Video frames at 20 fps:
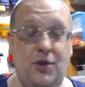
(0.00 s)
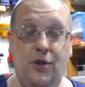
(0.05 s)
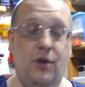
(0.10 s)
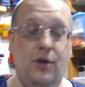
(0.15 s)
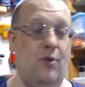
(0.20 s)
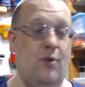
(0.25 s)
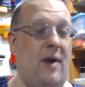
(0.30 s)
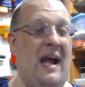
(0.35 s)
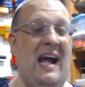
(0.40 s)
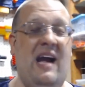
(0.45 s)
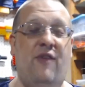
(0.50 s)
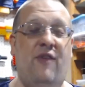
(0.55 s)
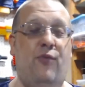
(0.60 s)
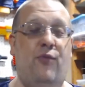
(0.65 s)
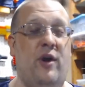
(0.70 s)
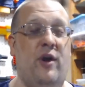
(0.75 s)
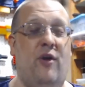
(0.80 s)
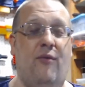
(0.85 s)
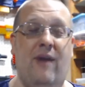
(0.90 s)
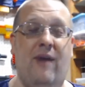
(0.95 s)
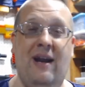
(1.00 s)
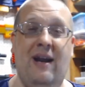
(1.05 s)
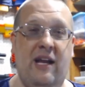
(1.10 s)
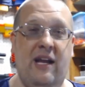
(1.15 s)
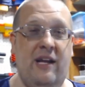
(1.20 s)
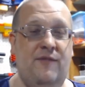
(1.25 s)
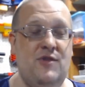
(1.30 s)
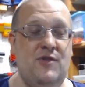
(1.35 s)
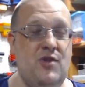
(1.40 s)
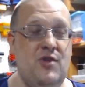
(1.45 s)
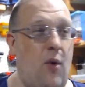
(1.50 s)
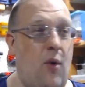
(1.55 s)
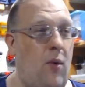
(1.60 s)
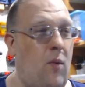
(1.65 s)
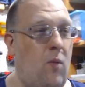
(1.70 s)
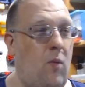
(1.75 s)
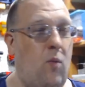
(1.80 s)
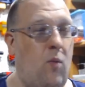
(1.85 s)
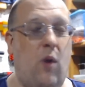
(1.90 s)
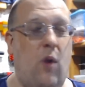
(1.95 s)
Do you have one already? And if
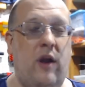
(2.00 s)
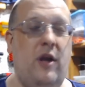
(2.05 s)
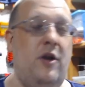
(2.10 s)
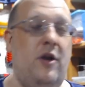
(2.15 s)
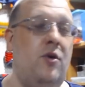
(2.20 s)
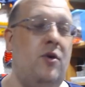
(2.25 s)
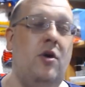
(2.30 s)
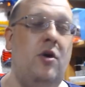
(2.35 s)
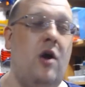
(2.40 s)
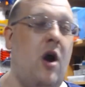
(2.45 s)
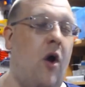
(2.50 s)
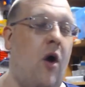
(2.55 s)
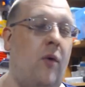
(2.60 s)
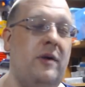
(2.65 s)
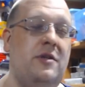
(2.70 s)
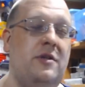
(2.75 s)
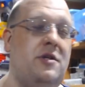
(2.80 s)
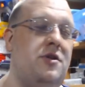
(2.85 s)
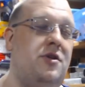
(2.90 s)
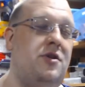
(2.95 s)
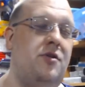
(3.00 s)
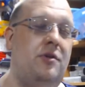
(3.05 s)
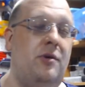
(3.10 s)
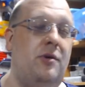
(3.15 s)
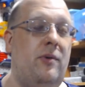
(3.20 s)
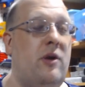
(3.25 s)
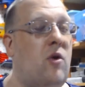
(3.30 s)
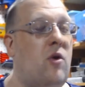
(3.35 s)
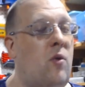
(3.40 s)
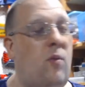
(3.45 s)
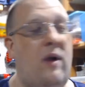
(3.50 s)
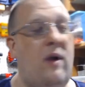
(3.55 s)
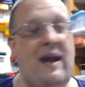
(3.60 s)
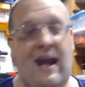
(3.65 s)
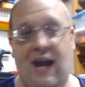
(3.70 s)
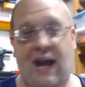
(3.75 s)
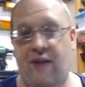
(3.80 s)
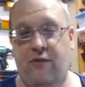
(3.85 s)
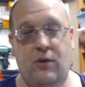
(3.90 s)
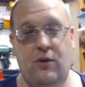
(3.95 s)
so, what are you going to do to it or
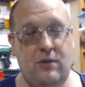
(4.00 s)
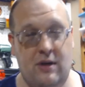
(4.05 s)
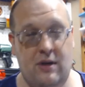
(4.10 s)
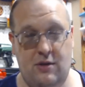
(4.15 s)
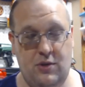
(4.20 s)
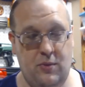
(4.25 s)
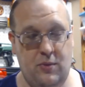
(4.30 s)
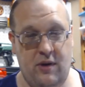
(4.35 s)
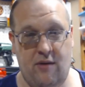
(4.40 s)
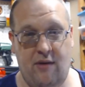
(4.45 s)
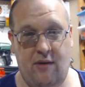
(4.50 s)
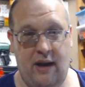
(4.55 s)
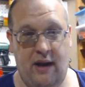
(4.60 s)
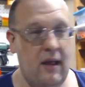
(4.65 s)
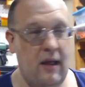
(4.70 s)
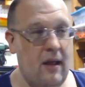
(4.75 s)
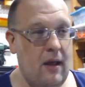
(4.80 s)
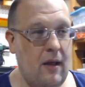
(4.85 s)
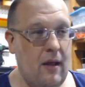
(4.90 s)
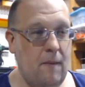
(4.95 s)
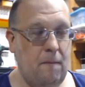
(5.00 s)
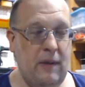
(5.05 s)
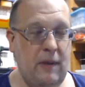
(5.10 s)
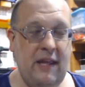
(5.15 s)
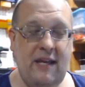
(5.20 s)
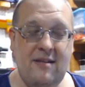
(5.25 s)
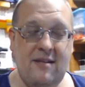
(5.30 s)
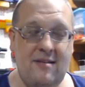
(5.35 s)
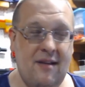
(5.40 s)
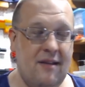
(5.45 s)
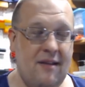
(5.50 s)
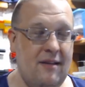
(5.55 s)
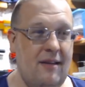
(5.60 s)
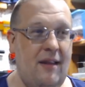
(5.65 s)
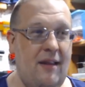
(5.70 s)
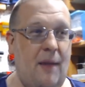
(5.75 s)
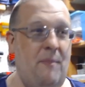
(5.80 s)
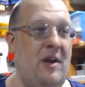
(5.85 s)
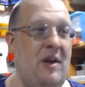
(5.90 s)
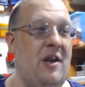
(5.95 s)
what have you done to it already? Please
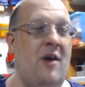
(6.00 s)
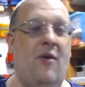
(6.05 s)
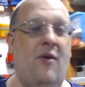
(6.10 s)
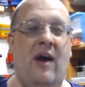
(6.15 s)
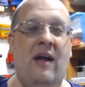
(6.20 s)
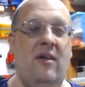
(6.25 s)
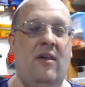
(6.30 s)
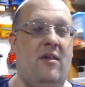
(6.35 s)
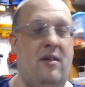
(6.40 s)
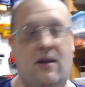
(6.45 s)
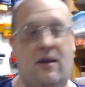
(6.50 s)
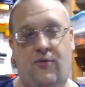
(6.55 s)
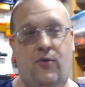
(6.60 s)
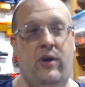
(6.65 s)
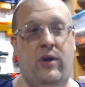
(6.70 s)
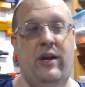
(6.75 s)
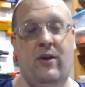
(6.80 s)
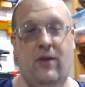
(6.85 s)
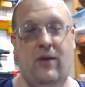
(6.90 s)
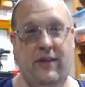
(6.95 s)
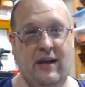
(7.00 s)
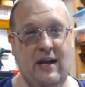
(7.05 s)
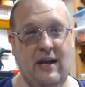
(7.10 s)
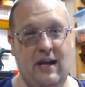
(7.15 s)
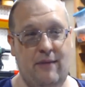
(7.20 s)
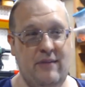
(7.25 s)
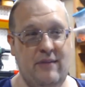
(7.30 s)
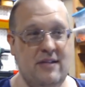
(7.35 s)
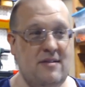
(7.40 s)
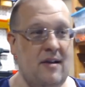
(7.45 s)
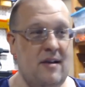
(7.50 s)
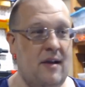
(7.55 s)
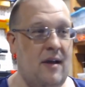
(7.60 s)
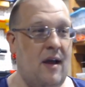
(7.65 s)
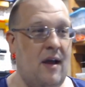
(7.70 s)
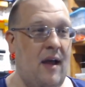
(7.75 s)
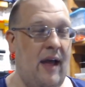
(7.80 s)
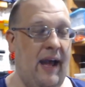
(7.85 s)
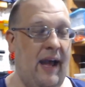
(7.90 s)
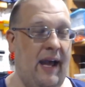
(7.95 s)
let me know. I love reading all the comments.
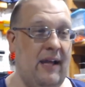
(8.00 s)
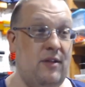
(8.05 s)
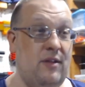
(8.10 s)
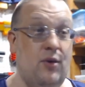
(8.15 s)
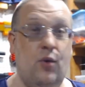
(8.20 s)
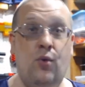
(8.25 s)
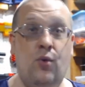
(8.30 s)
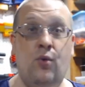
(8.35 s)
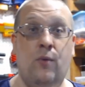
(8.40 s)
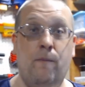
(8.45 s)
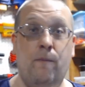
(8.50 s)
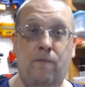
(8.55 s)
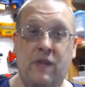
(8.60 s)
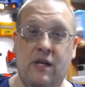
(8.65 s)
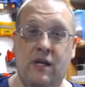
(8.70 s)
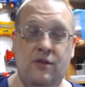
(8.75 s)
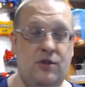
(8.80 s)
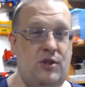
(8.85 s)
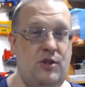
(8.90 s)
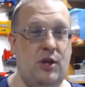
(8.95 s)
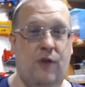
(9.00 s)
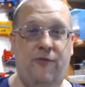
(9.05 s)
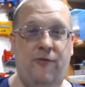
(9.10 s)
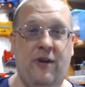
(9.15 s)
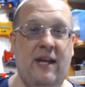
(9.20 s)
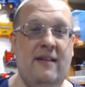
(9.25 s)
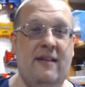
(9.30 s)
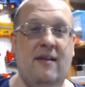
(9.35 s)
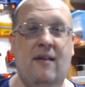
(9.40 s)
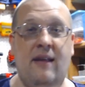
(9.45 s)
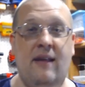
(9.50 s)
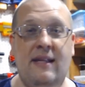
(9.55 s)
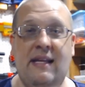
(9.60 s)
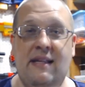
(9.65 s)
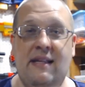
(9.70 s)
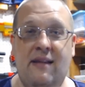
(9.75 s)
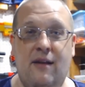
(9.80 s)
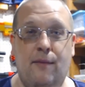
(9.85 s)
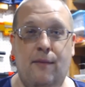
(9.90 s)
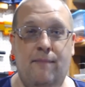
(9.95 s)
And, ooh, don't forget to
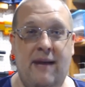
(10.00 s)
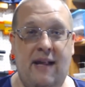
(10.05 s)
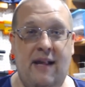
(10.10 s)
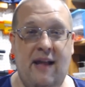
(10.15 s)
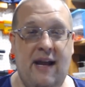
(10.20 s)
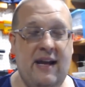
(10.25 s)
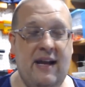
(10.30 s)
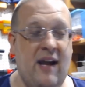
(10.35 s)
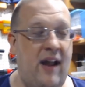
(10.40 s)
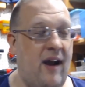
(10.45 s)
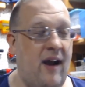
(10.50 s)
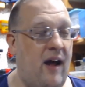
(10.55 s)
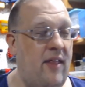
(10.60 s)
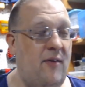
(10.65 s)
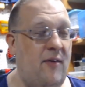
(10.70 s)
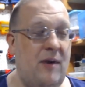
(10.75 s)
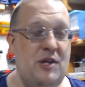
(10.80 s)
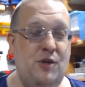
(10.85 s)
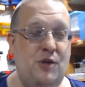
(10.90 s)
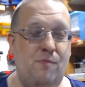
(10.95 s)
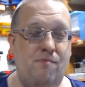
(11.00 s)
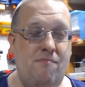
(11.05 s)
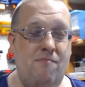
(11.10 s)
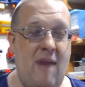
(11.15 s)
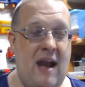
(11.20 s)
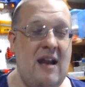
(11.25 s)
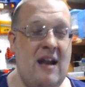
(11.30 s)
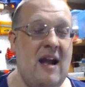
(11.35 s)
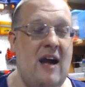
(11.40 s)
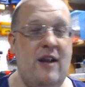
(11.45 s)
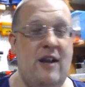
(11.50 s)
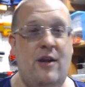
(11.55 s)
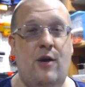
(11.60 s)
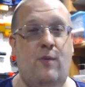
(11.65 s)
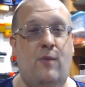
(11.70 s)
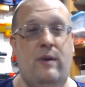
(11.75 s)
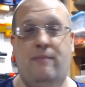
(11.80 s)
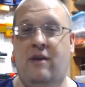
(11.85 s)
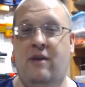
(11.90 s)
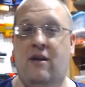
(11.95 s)
click that little bell icon. Otherwise, you may not
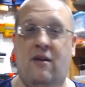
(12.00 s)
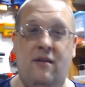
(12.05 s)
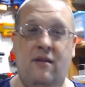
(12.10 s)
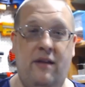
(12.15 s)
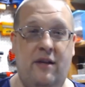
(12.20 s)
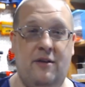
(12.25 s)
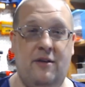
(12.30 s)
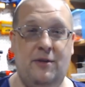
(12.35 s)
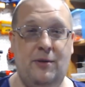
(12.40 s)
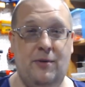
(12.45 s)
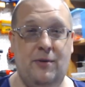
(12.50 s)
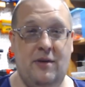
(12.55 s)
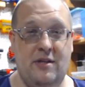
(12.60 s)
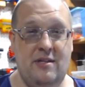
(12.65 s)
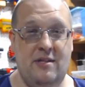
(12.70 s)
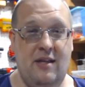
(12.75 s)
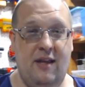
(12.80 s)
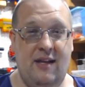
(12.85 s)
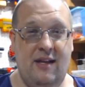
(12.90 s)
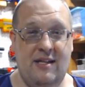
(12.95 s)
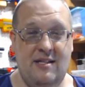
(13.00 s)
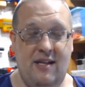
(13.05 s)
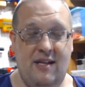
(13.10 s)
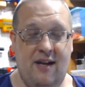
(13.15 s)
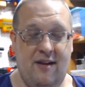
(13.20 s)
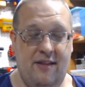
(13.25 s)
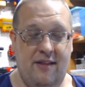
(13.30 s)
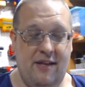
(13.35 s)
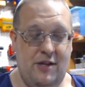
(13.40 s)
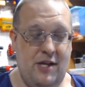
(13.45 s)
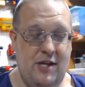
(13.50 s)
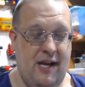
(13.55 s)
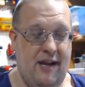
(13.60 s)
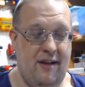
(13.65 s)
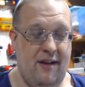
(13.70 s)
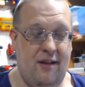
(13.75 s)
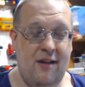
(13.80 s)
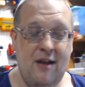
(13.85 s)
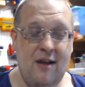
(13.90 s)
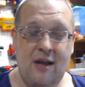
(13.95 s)
know when me and Arlene are doing our silliness here on the
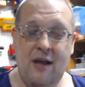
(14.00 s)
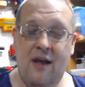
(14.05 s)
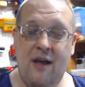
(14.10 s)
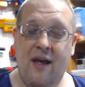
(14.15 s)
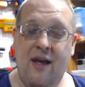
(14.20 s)
channel.